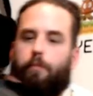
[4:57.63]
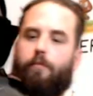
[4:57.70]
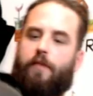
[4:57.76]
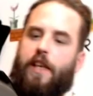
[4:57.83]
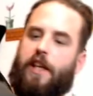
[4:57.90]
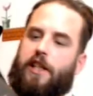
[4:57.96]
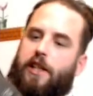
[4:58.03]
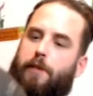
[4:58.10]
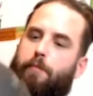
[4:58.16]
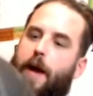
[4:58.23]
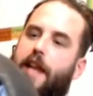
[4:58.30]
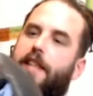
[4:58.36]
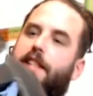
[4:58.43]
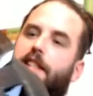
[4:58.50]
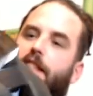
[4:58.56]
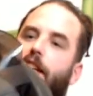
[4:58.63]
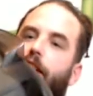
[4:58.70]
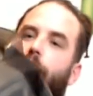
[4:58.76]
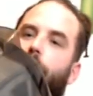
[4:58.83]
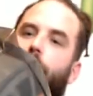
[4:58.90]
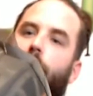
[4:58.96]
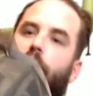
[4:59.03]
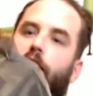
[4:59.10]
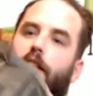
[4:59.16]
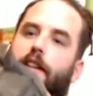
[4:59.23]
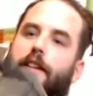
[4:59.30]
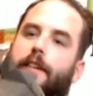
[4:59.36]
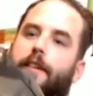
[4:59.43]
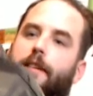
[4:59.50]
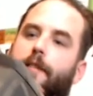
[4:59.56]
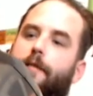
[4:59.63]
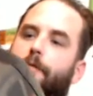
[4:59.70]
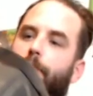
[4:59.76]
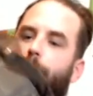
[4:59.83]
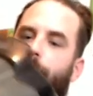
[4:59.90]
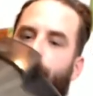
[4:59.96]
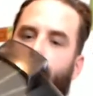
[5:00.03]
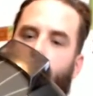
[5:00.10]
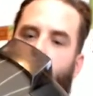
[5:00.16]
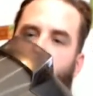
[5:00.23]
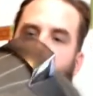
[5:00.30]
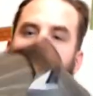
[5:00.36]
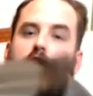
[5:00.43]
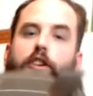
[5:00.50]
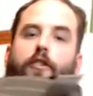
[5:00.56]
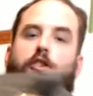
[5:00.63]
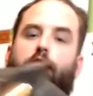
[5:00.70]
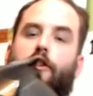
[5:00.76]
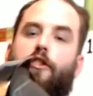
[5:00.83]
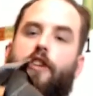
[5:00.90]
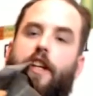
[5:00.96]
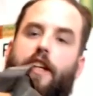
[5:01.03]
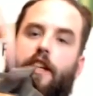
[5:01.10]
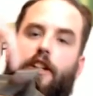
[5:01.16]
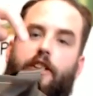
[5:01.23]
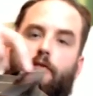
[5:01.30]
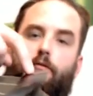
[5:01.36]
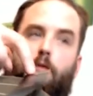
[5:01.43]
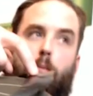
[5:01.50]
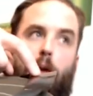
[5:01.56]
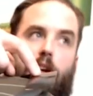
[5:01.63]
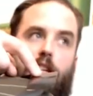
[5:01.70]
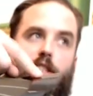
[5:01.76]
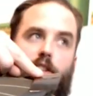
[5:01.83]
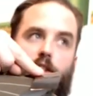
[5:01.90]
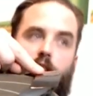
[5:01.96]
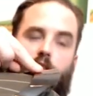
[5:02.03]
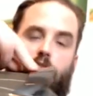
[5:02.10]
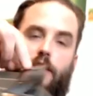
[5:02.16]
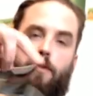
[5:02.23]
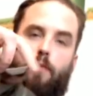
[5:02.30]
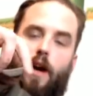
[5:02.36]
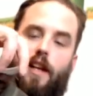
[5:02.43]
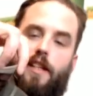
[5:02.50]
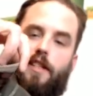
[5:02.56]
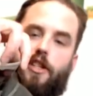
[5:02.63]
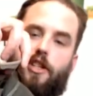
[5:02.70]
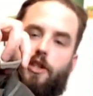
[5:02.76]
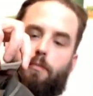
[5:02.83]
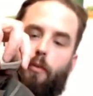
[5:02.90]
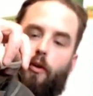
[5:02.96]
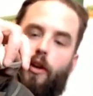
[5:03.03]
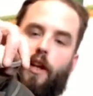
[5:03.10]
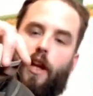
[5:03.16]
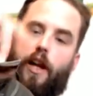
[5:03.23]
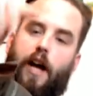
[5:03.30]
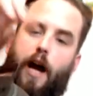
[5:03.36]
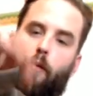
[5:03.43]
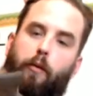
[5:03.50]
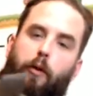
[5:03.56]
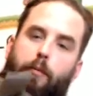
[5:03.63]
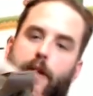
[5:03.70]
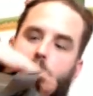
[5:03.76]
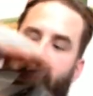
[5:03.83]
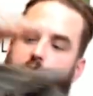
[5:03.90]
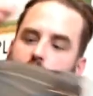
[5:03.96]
expensive. That's a good thing you can replace on these as well is the spoiler. I will be getting the